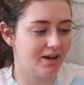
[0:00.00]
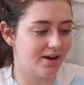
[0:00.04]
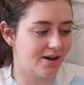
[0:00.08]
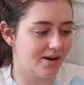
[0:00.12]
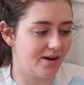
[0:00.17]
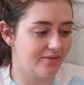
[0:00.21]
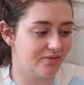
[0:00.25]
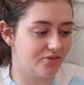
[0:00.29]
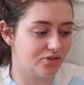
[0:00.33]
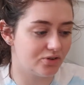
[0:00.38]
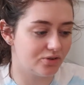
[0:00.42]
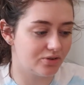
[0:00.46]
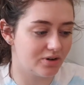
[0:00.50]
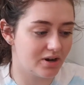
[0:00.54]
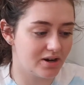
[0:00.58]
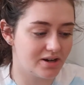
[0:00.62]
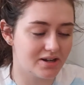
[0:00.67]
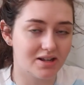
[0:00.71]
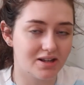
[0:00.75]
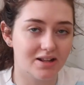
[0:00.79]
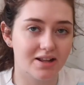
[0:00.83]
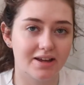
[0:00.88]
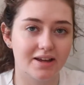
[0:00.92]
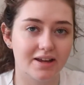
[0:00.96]
and I've
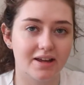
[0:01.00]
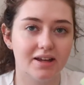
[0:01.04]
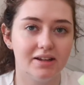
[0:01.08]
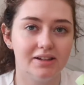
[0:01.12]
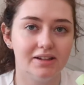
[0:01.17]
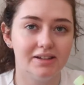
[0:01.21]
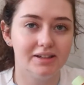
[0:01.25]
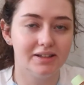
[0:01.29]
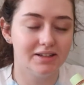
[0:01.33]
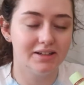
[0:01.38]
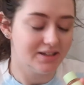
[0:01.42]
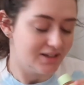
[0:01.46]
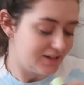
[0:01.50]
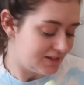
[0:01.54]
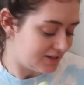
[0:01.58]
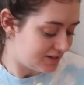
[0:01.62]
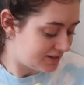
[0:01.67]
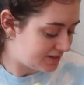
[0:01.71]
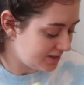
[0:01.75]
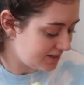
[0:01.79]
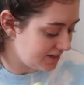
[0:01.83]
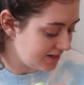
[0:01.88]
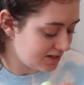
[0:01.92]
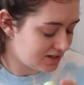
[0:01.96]
already like
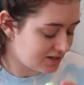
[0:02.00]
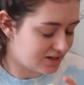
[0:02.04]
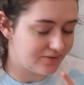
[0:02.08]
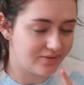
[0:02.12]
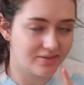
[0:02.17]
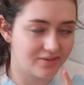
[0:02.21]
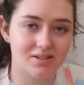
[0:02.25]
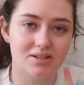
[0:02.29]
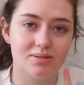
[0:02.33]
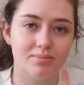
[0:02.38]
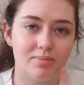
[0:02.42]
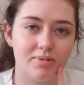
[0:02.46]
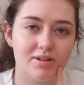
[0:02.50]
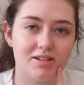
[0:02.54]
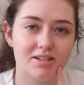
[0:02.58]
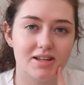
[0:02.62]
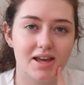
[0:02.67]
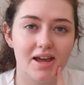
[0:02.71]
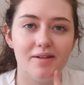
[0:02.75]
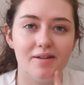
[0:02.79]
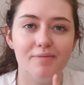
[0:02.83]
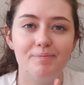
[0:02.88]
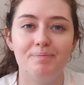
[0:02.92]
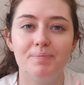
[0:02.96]
seen a difference in my
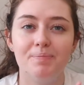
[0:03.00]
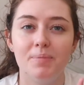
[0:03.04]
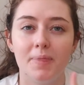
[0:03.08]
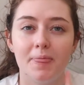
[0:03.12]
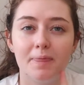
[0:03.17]
skin.